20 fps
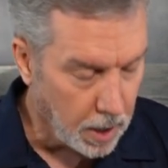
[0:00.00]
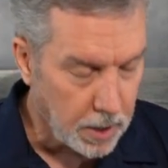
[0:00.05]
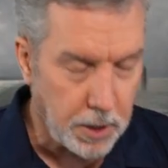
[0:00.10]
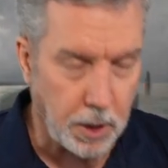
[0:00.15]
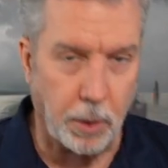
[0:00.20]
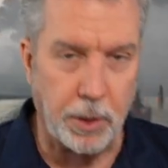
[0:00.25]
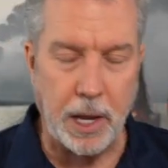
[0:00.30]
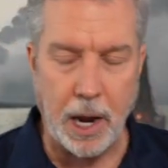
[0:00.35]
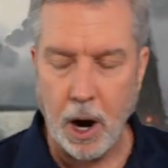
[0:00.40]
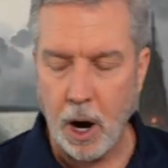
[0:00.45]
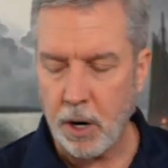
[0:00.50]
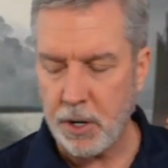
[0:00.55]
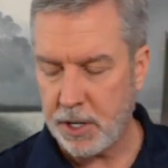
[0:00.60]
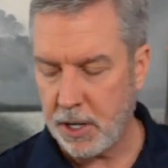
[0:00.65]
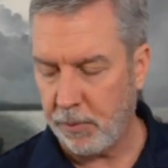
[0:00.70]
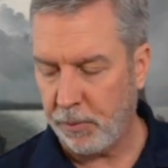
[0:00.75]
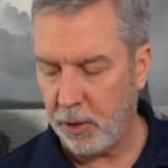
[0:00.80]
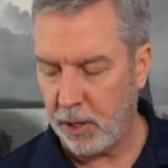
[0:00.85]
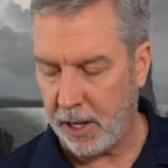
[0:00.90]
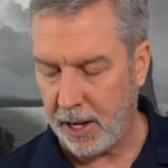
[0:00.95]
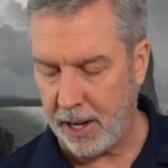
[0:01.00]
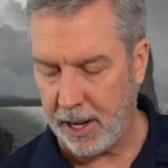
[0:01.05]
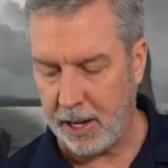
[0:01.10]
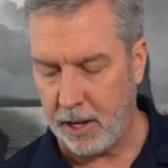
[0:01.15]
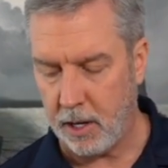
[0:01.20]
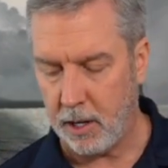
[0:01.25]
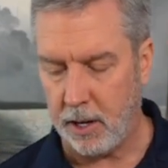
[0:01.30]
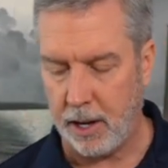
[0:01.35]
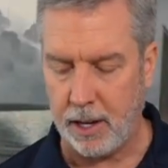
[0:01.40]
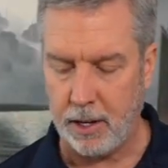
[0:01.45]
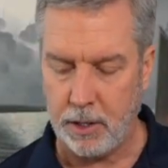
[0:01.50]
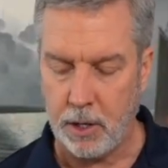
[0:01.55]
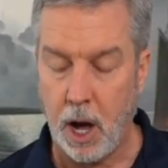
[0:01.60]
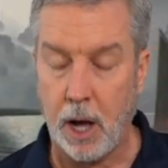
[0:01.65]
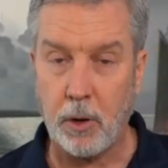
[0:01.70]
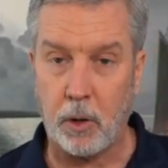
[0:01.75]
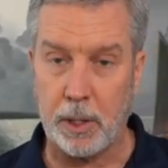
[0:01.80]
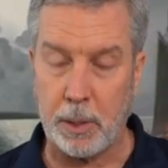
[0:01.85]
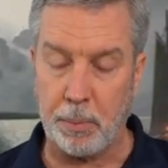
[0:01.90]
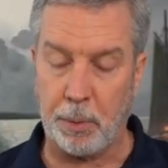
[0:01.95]
So they are different in, in
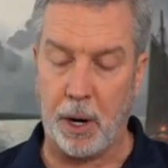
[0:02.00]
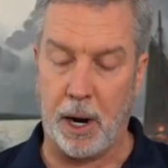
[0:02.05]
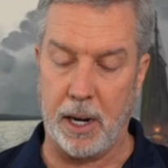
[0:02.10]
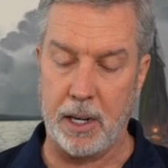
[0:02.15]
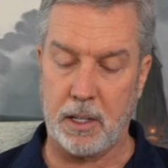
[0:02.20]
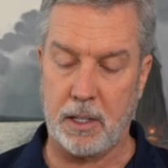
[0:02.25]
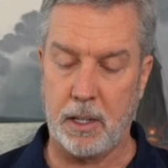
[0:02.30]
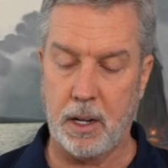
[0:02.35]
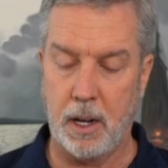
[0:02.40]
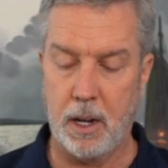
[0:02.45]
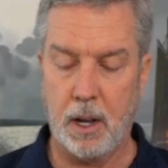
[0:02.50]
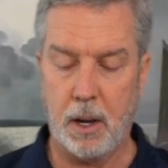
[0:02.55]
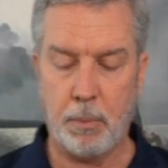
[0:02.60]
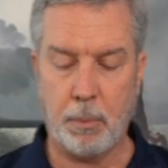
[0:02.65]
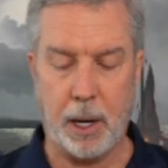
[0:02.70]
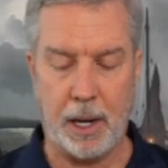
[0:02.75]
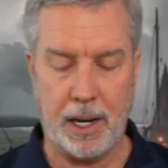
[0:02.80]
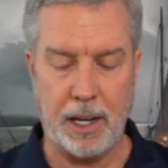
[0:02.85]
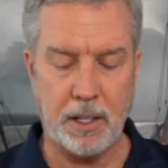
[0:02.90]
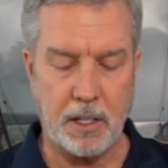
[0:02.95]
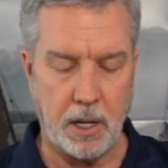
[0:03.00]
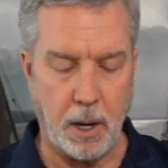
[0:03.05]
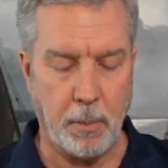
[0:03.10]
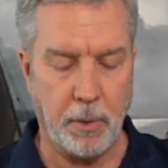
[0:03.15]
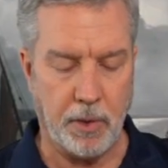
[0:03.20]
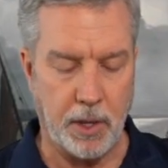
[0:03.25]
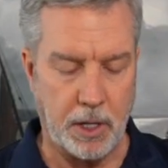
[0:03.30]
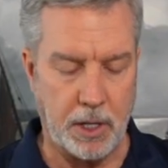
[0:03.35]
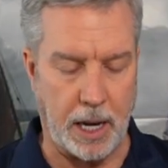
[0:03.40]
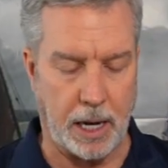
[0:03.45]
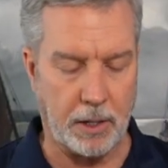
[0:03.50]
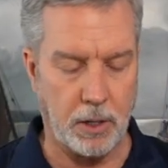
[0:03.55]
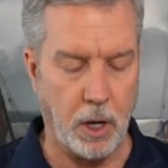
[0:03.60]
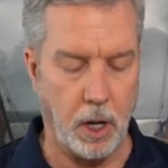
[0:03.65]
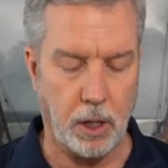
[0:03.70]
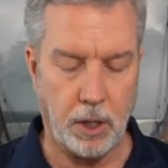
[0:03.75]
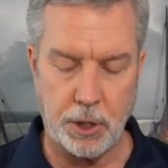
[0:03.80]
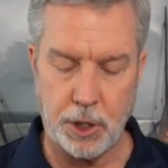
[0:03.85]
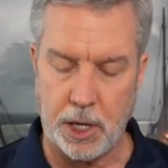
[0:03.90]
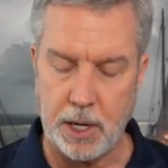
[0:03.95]
not only price, but in some of the
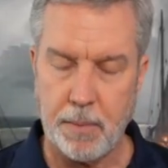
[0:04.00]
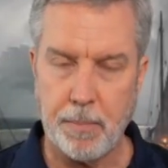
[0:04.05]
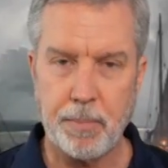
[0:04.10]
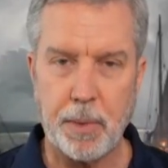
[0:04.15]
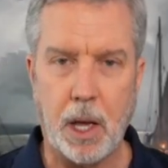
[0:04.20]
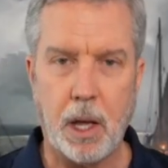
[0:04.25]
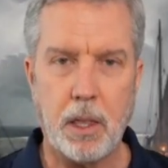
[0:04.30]
technology.